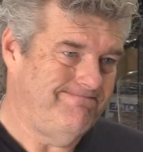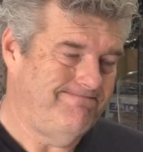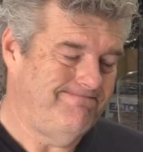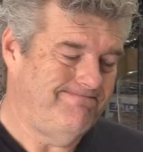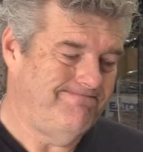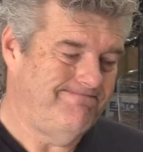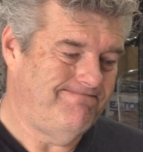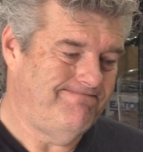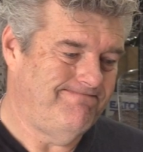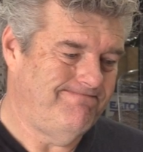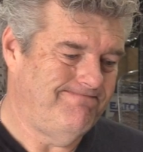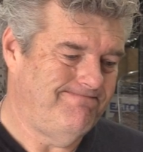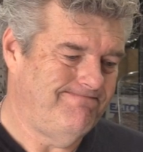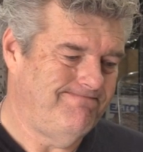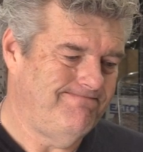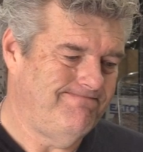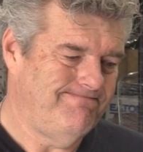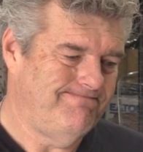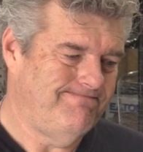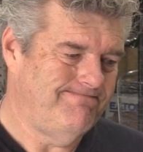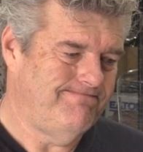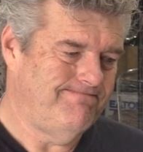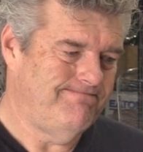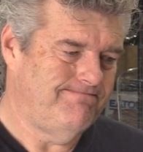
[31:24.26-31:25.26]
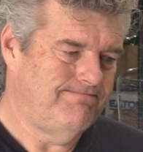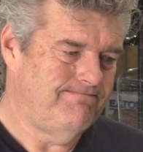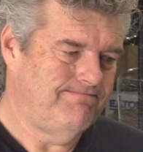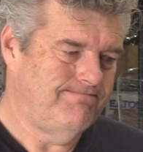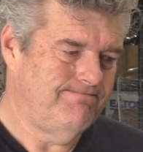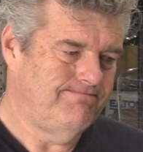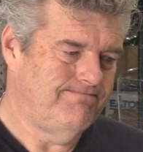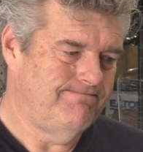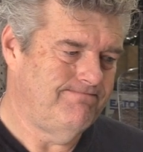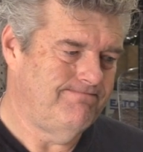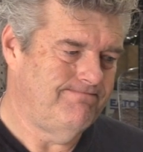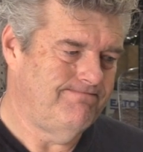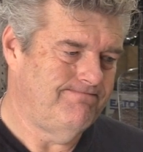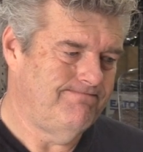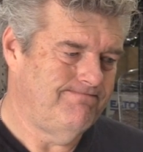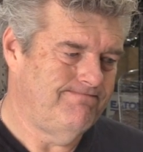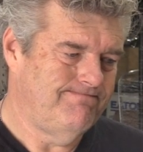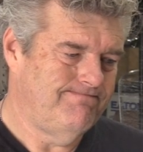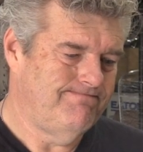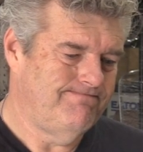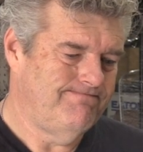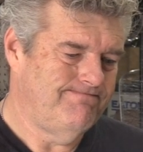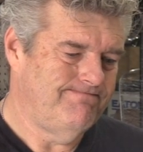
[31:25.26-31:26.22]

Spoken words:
(silence)